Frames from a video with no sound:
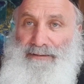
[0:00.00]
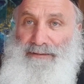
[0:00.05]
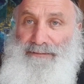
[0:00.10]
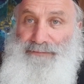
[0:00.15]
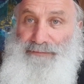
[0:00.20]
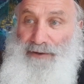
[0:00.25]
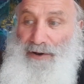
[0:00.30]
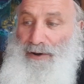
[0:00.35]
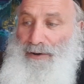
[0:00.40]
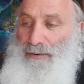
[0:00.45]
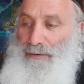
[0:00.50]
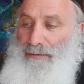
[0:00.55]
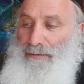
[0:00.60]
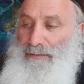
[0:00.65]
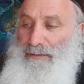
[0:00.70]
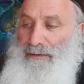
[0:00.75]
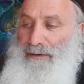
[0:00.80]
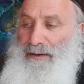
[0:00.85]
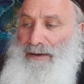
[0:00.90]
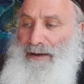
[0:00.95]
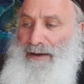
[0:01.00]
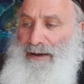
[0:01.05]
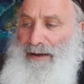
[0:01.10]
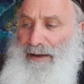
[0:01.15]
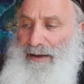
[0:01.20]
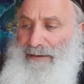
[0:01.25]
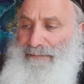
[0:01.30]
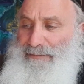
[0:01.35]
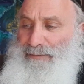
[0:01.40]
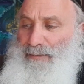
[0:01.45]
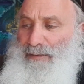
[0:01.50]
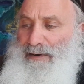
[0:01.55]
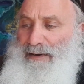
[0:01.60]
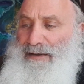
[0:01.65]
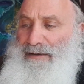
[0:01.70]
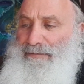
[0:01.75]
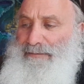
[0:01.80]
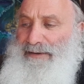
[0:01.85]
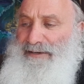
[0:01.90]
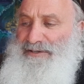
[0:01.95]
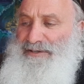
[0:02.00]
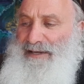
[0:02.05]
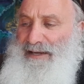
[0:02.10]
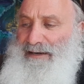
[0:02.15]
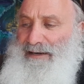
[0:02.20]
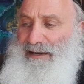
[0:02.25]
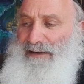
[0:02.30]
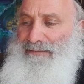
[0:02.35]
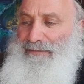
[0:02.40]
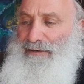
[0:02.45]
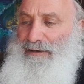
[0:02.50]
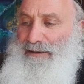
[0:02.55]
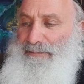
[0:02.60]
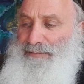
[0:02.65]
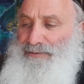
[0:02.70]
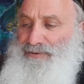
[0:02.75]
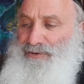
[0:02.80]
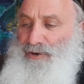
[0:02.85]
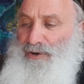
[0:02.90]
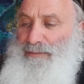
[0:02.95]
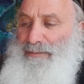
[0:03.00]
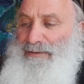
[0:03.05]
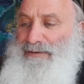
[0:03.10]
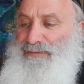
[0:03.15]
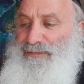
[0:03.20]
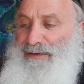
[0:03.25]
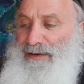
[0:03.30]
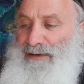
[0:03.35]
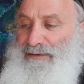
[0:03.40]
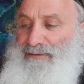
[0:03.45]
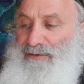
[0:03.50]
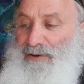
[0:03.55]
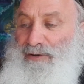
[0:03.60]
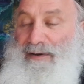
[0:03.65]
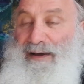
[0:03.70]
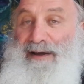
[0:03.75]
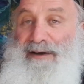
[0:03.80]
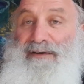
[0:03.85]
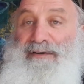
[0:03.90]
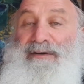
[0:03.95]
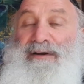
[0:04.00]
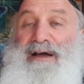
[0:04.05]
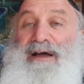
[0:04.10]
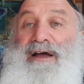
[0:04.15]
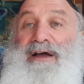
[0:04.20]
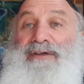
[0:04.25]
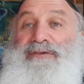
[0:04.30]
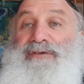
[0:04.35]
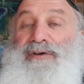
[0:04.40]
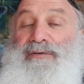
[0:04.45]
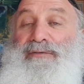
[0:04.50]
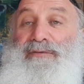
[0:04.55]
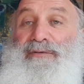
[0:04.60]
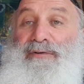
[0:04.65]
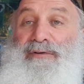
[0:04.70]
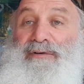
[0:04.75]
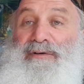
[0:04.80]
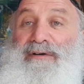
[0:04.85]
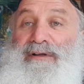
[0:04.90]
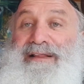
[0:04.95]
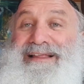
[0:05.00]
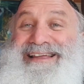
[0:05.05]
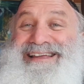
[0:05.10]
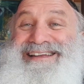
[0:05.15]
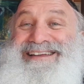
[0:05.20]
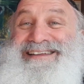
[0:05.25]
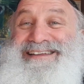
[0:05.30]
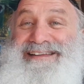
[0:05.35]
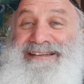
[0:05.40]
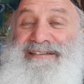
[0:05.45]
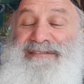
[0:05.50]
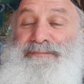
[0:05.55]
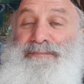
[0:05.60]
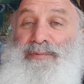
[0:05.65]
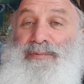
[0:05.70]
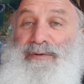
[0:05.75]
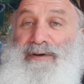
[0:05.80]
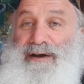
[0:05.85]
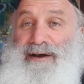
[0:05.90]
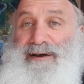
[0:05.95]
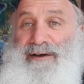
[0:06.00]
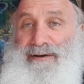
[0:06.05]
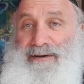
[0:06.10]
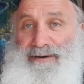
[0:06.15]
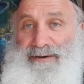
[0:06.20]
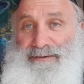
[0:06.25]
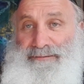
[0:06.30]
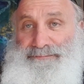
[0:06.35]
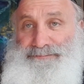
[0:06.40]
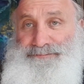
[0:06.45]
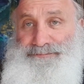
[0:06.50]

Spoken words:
No, everyone can reach that level. Limshol b'tfilato, how? To rule in his prayer.